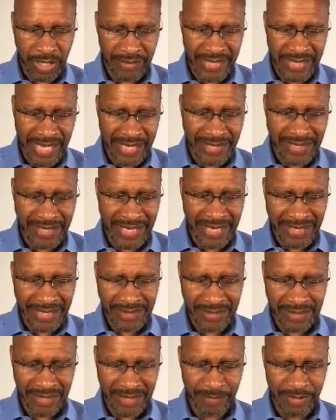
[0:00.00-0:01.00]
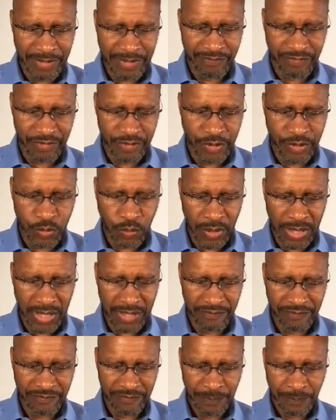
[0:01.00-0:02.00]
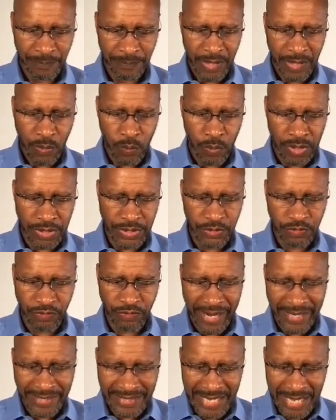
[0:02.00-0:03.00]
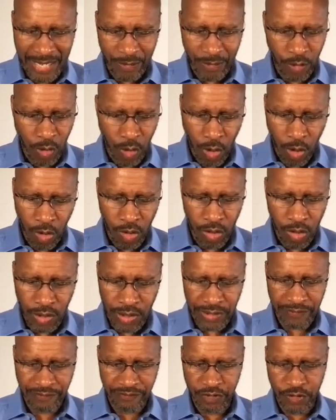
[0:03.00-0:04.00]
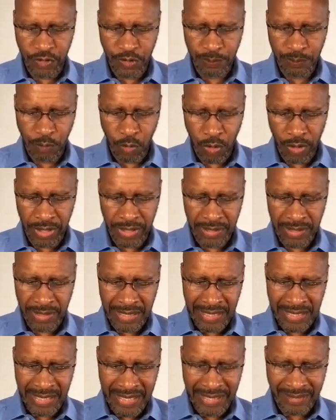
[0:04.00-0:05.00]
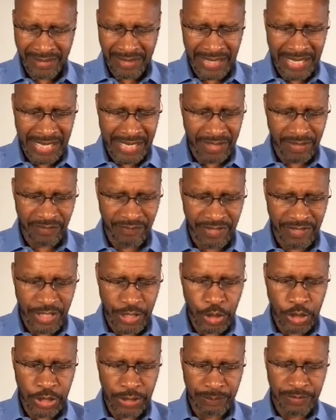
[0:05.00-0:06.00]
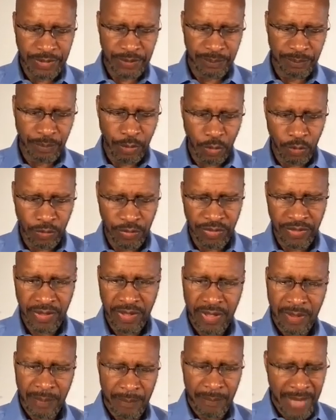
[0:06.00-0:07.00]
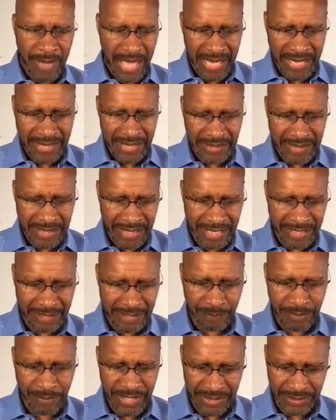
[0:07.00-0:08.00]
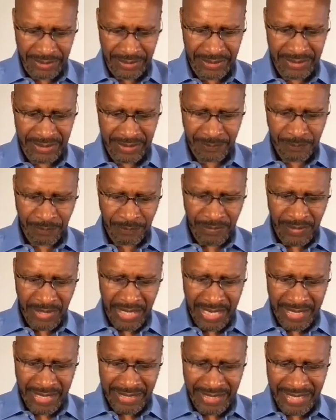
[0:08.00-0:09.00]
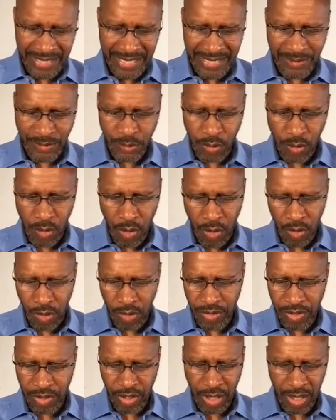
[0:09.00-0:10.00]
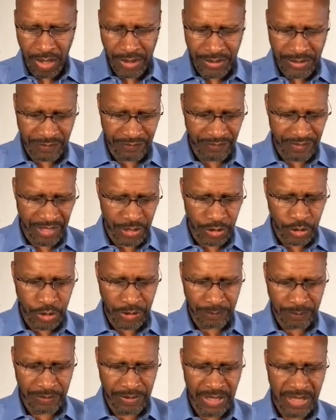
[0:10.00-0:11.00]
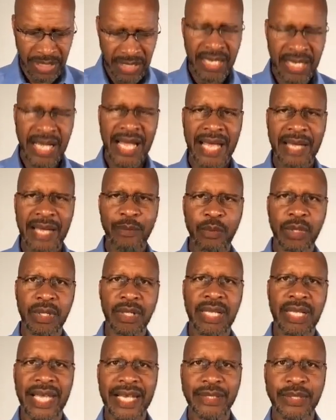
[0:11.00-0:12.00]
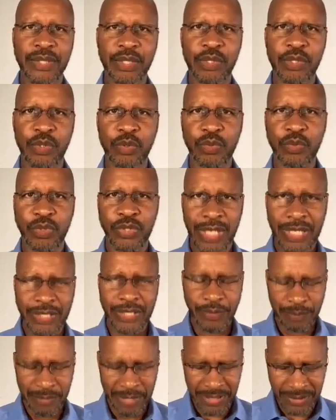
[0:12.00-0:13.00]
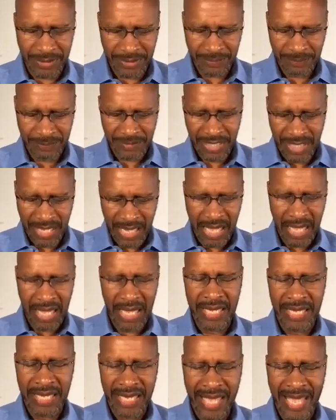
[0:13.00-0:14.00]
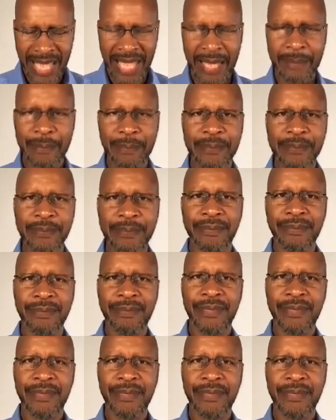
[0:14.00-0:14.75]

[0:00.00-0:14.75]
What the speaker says: on that night, I'm in verse 12, will strike down all the firstborn in the land of Egypt, both man and beast. And against all the gods of Egypt, I will execute judgments. I am